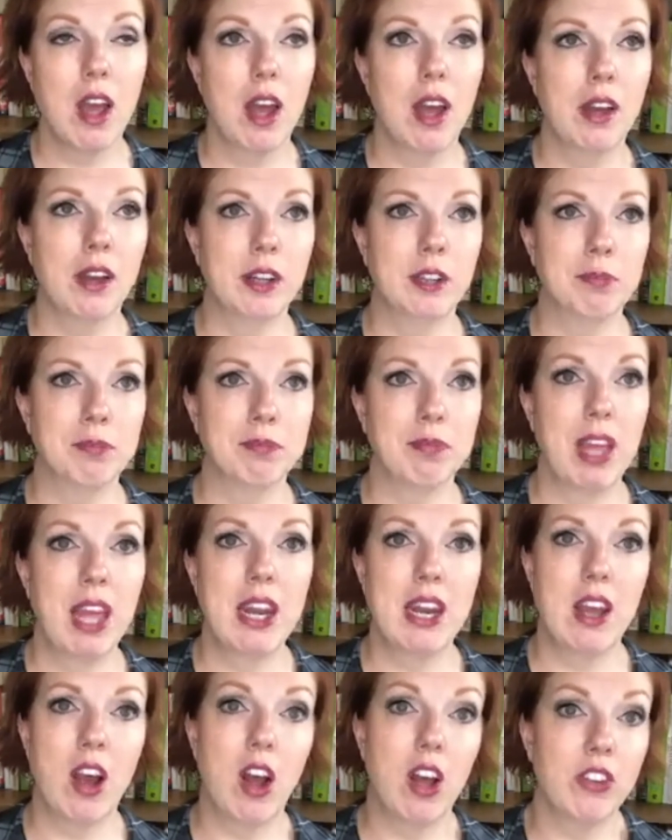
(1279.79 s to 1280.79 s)

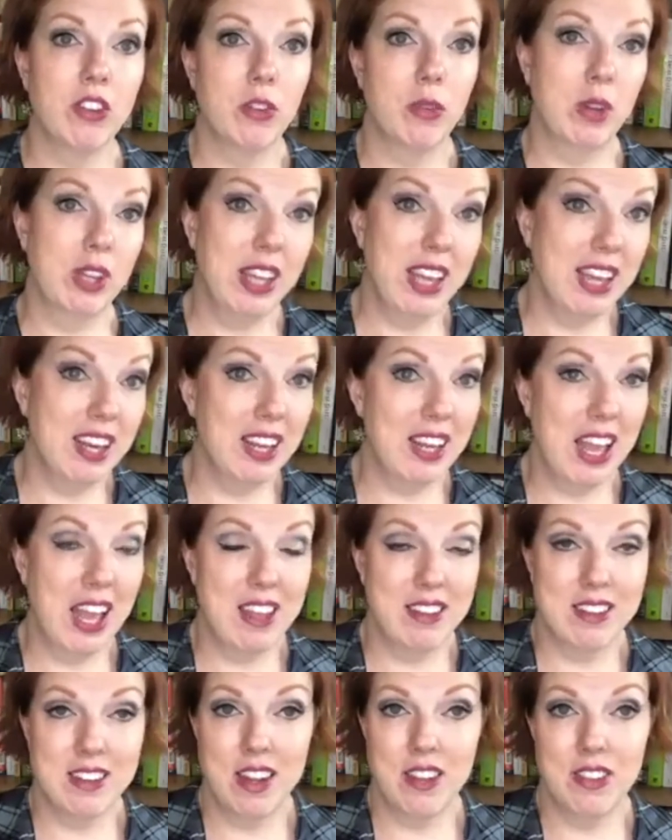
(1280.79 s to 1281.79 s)
And it also, again, it
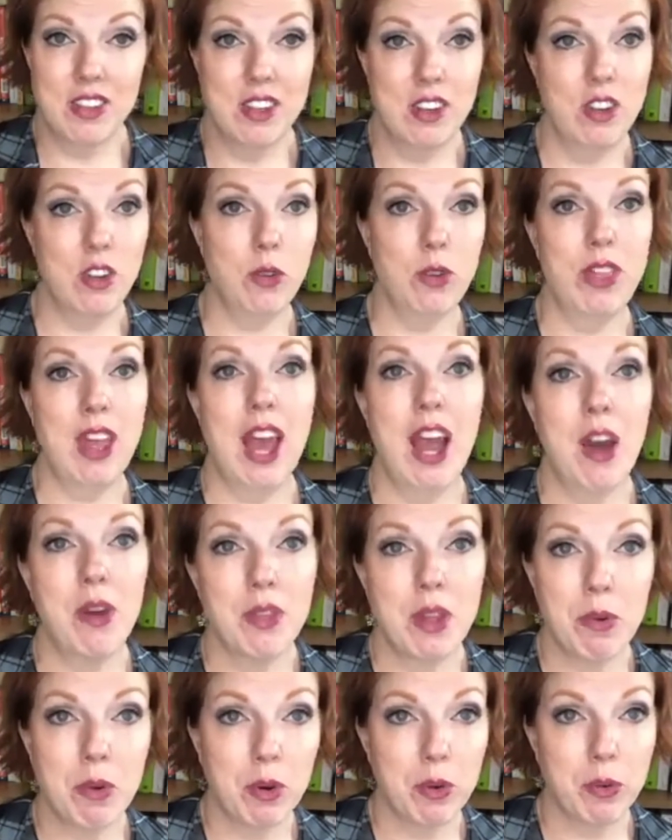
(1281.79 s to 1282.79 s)
has nothing to do with how
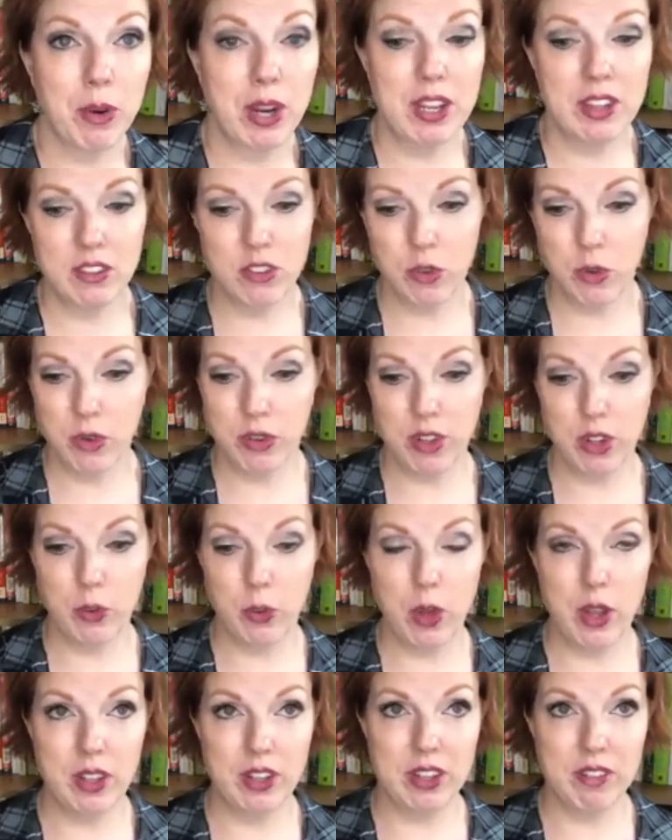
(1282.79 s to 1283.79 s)
they were raised or their
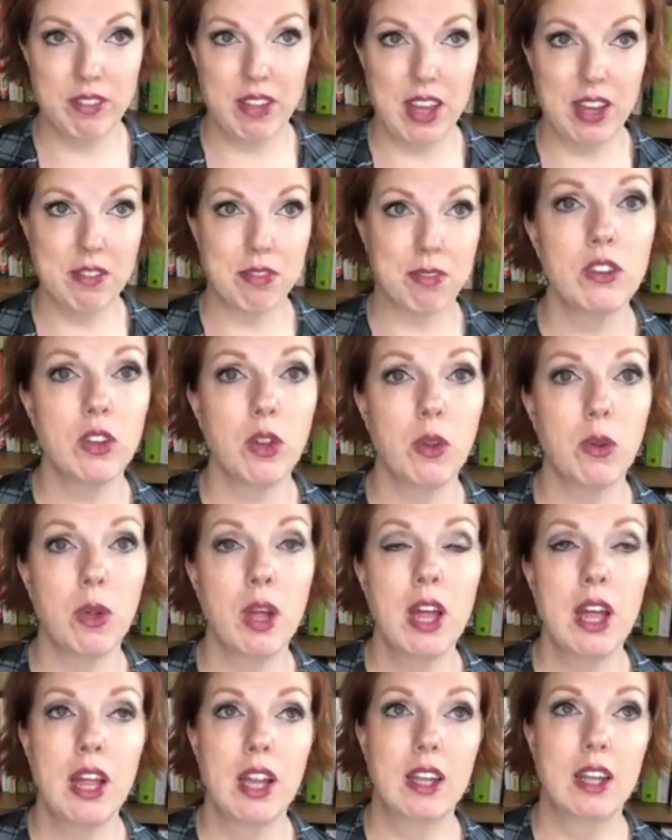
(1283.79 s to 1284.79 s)
quality of life. So
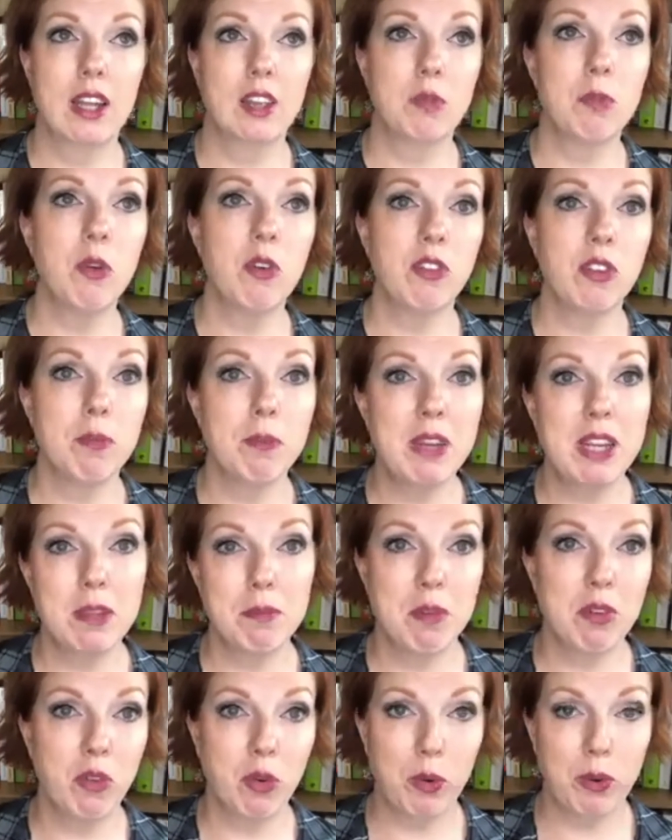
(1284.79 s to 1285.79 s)
let's move to meat
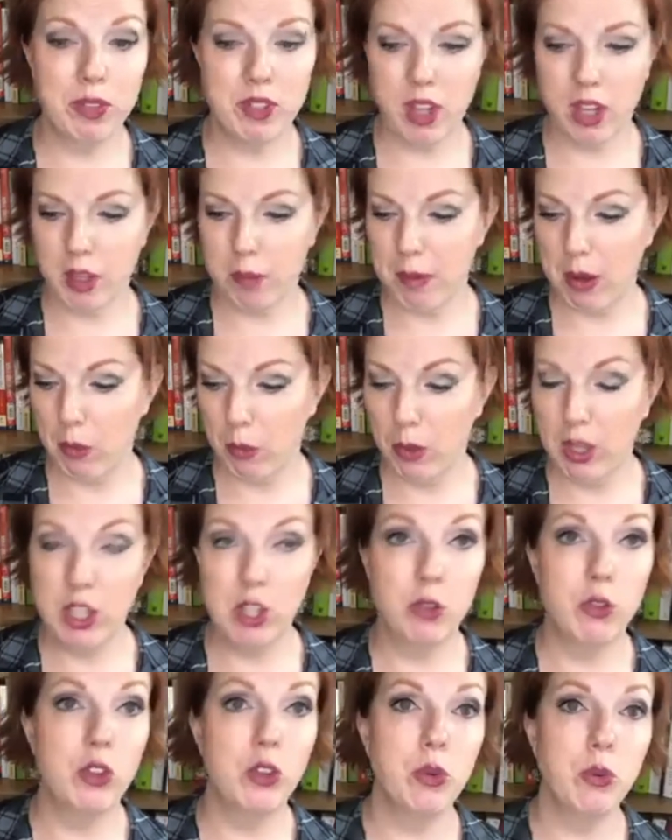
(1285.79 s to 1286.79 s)
before we talk about what
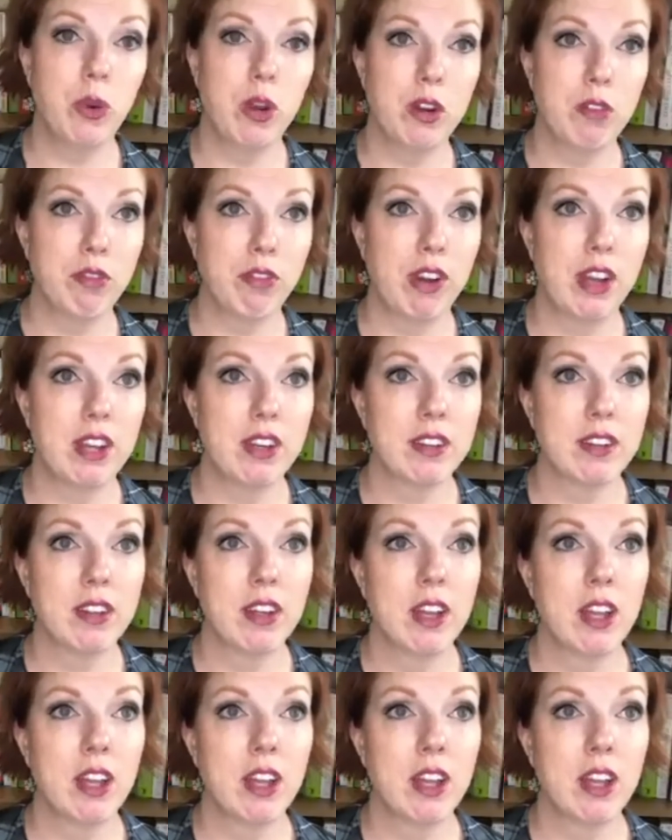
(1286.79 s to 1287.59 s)
you do want to find.